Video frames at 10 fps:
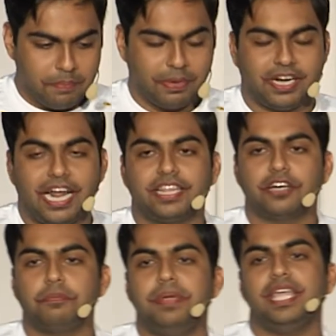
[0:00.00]
But
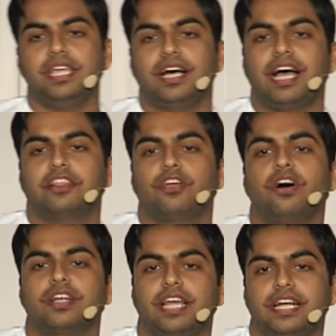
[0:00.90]
rather to be here, I
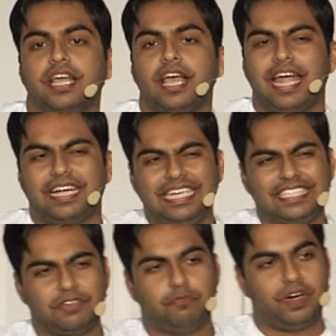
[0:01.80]
thought that at
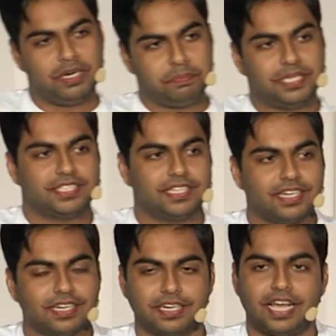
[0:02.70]
least the one
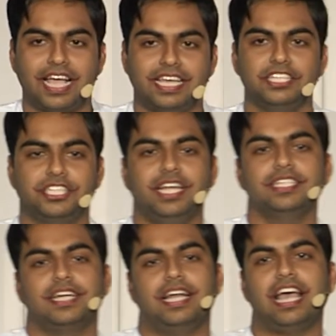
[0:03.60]
person I can
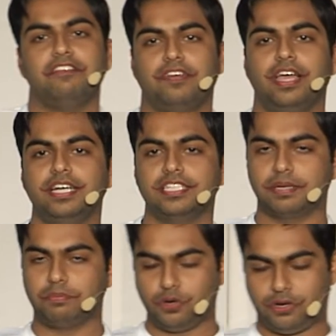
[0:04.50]
change a life, and it's
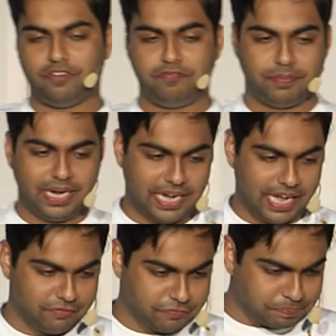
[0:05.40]
a motto of my
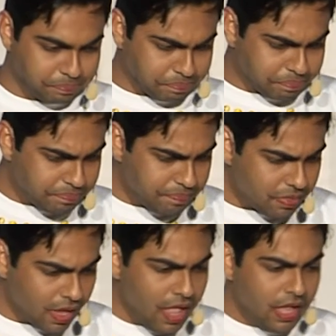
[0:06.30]
life.
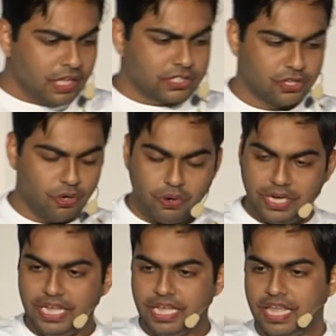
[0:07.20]

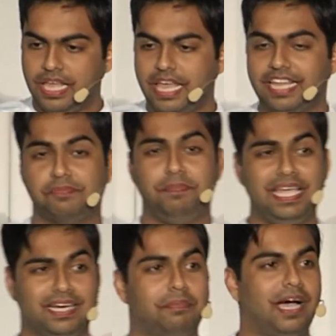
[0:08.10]
Slowly, as
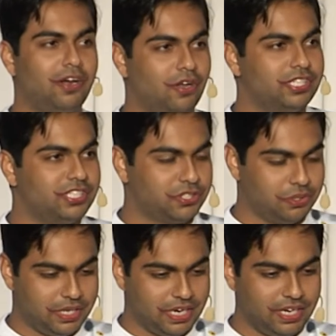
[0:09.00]
being a biology
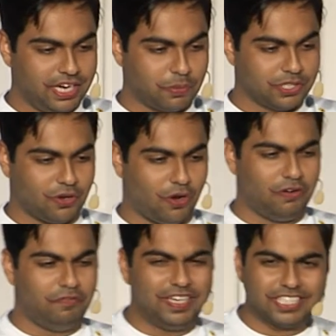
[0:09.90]
student, it was
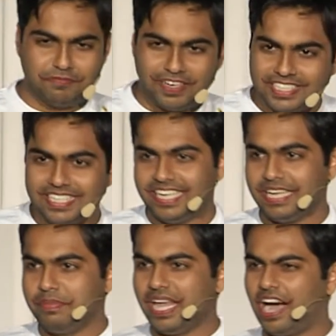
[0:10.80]
always
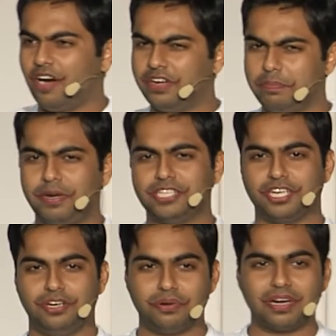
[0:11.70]
fascinating me how
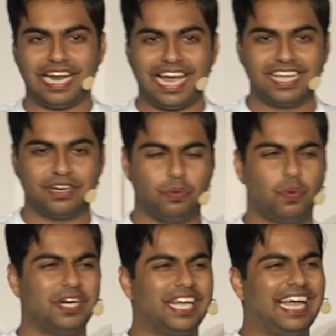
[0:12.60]
depression looked like,
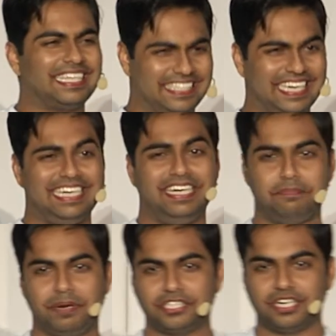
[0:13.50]
what exactly
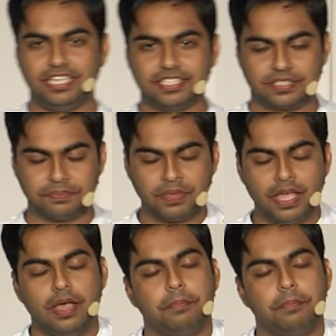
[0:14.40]
depression is.